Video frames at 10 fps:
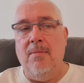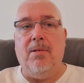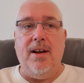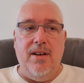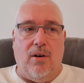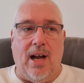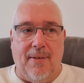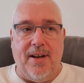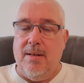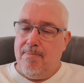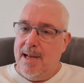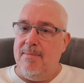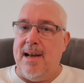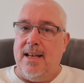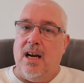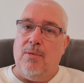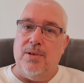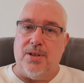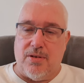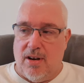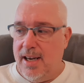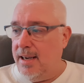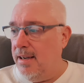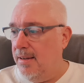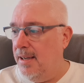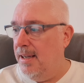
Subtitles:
by not having the bin men go on strike.